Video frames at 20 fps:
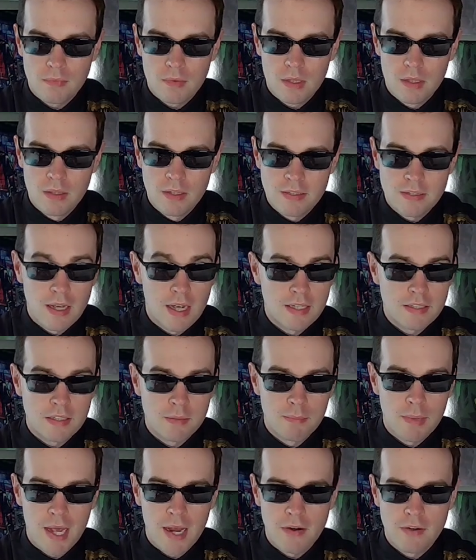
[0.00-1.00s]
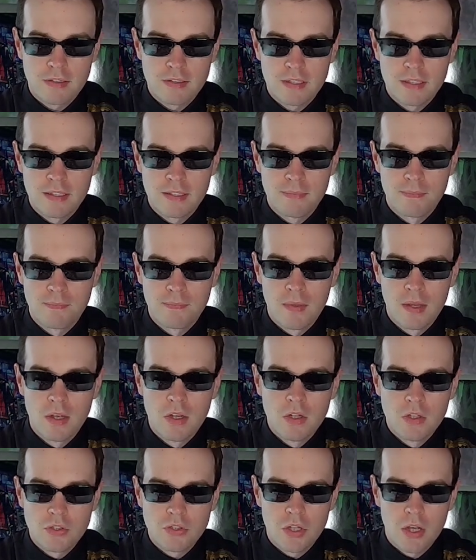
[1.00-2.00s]
the size comparison.
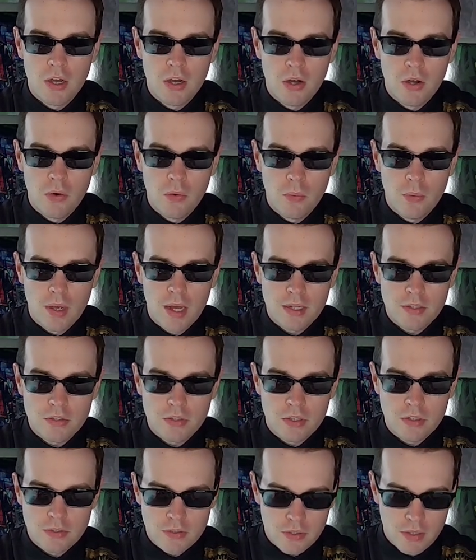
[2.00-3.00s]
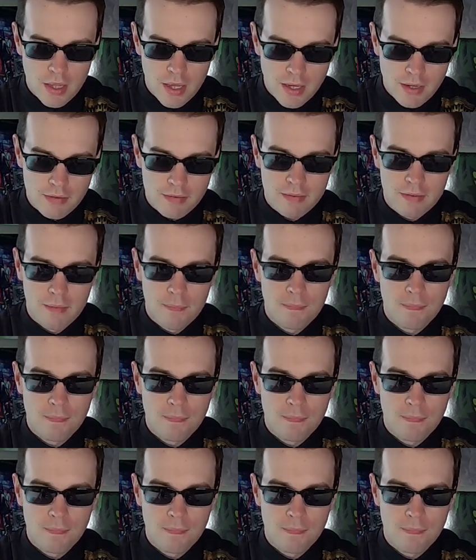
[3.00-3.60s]
So we got start select,